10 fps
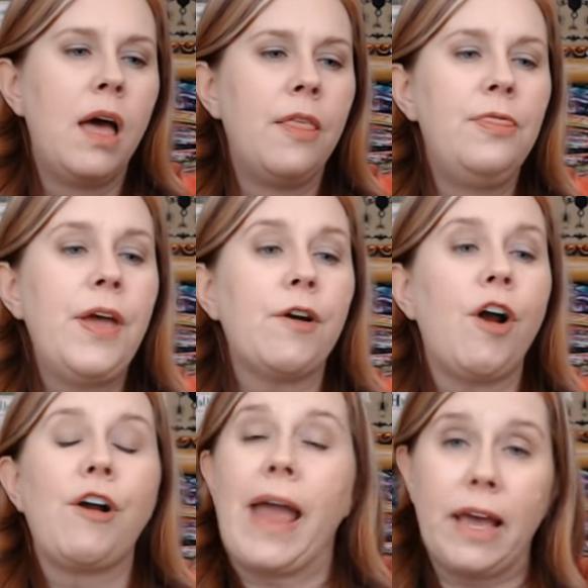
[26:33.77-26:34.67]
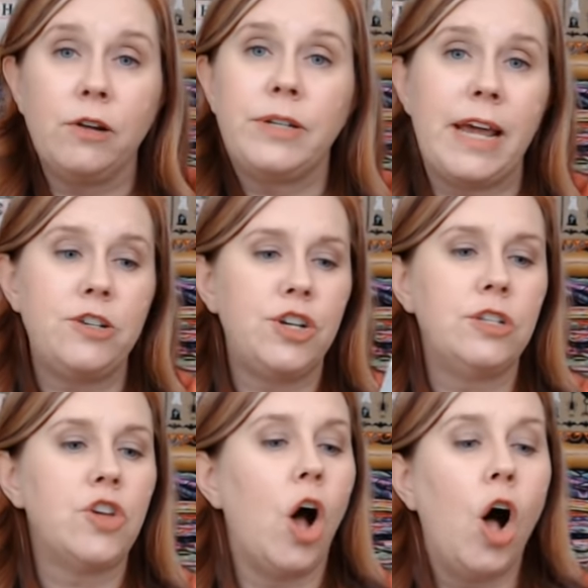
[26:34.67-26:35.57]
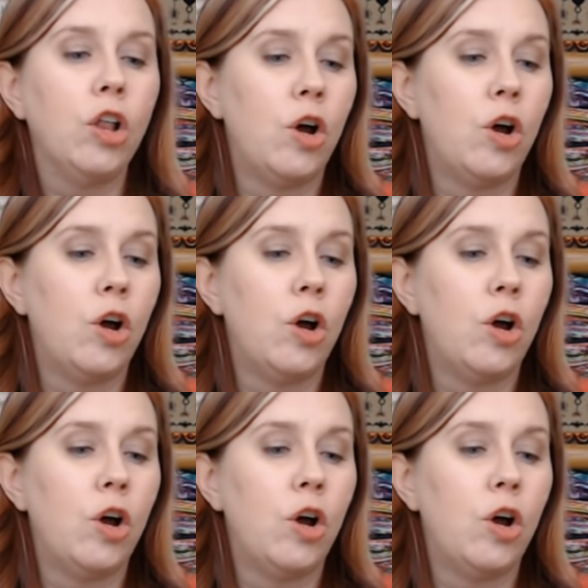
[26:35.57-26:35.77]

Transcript: there are annotations all